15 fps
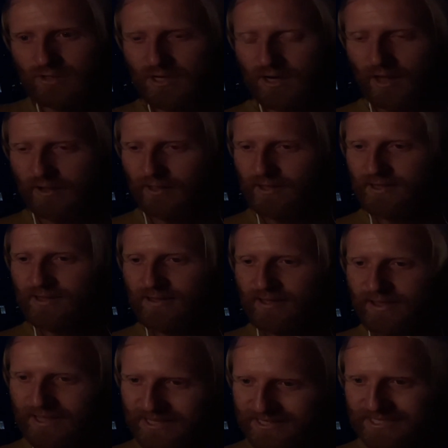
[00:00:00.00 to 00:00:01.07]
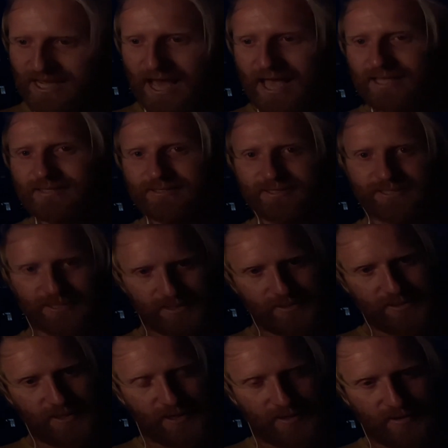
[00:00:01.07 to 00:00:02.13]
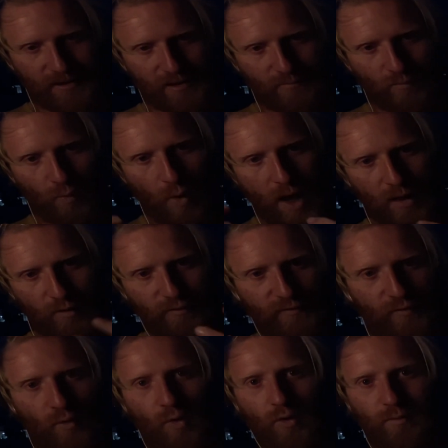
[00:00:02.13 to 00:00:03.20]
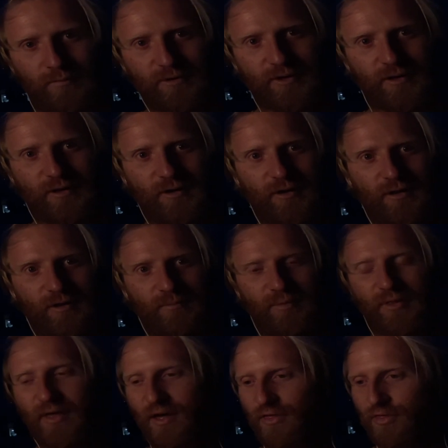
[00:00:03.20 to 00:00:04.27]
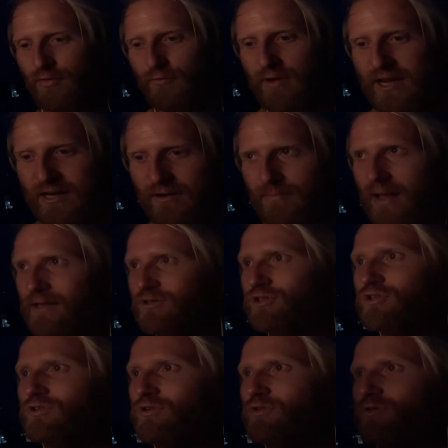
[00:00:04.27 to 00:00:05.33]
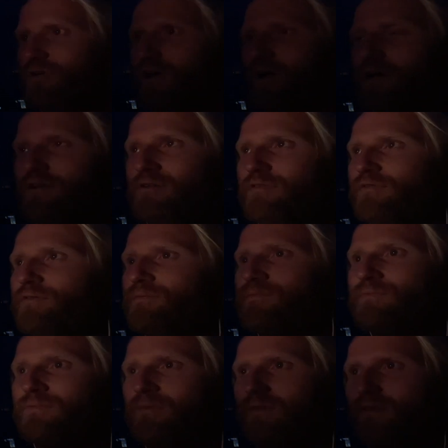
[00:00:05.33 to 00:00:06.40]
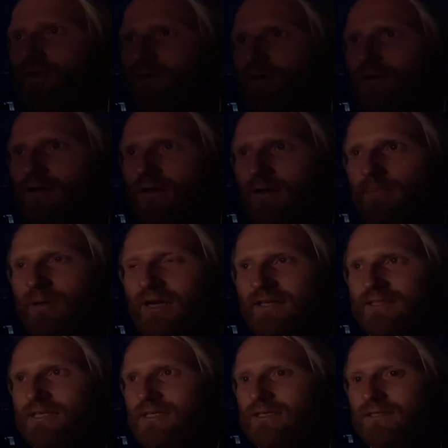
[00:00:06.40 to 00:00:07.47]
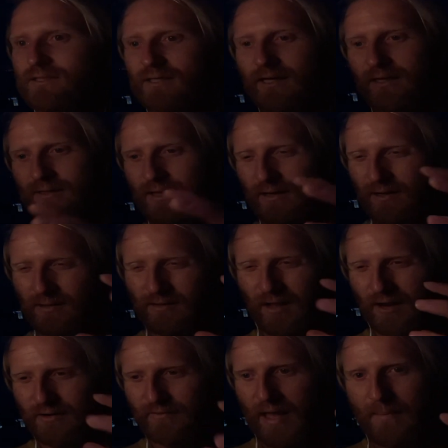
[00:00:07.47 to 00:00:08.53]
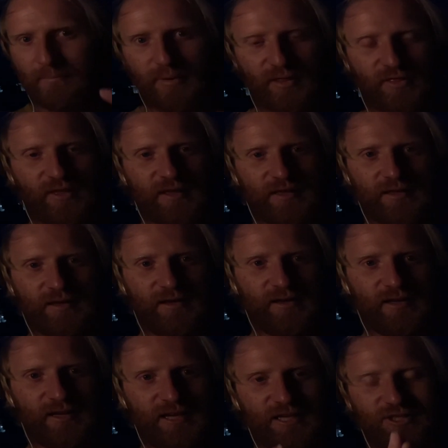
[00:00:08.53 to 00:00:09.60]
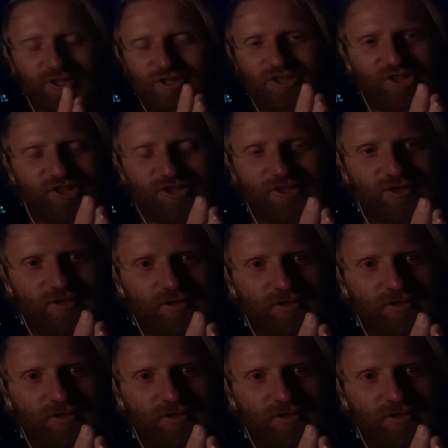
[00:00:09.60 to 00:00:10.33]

and like intense and well formed, but their three-dimensional kind of abilities and kind of empathy is just